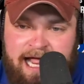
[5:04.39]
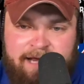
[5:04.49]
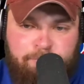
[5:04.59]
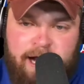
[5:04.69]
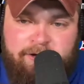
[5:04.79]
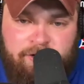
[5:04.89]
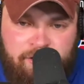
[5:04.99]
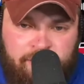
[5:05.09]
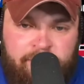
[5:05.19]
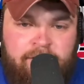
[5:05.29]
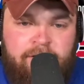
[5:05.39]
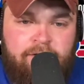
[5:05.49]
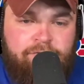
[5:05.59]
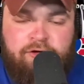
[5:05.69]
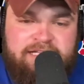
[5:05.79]
Brett Kern
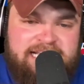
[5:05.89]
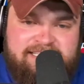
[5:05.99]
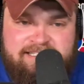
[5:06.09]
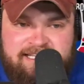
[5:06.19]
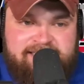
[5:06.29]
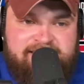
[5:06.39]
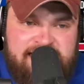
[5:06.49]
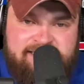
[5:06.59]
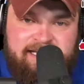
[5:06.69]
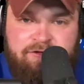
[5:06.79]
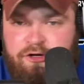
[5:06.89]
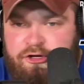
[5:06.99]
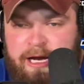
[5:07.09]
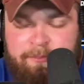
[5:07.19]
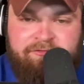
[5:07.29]
for at least this season until
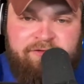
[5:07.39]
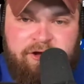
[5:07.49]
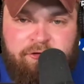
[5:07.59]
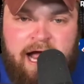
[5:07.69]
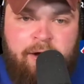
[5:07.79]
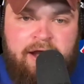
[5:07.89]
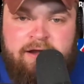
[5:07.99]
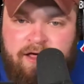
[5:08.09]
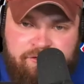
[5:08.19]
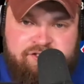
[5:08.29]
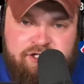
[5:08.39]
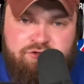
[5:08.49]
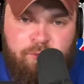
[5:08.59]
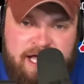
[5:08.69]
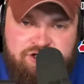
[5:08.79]
you're able to figure out another
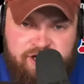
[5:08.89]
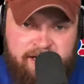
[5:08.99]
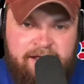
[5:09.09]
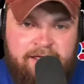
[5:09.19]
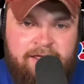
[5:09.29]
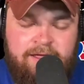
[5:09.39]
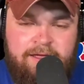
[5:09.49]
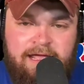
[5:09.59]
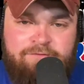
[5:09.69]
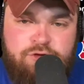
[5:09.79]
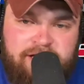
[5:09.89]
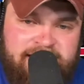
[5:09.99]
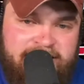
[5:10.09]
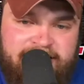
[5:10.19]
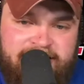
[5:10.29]
situation, if you can
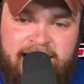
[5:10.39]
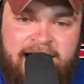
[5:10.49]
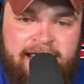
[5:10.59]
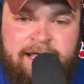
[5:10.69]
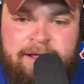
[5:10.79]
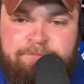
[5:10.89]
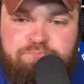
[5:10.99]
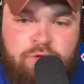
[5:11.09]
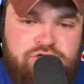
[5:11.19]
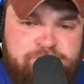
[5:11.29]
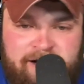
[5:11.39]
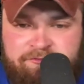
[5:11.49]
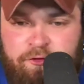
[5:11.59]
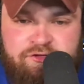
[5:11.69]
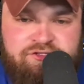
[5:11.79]
get a guy who's been a
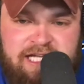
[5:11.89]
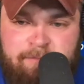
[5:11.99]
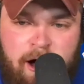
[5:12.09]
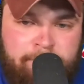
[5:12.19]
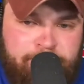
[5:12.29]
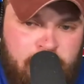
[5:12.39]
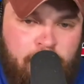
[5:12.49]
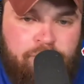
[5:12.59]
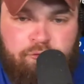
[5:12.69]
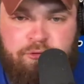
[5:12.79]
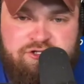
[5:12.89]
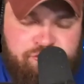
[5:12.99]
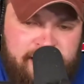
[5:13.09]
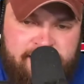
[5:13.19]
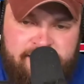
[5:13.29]
first-team All-Pro, three
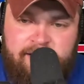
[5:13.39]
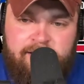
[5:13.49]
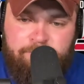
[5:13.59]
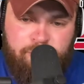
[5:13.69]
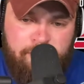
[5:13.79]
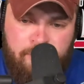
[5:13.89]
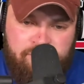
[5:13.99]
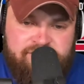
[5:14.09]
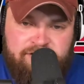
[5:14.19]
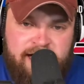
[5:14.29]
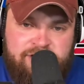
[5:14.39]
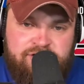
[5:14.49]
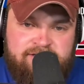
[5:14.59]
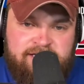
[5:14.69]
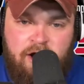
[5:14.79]
straight Pro Bowl
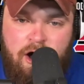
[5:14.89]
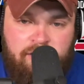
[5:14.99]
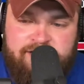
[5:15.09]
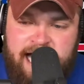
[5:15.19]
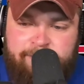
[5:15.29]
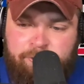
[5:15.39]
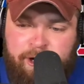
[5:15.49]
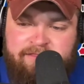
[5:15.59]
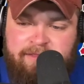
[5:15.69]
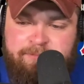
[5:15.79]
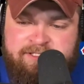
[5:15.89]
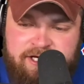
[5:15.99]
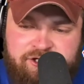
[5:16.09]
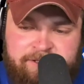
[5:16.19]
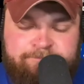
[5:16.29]
selections, and all-time great at the
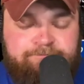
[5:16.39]
position,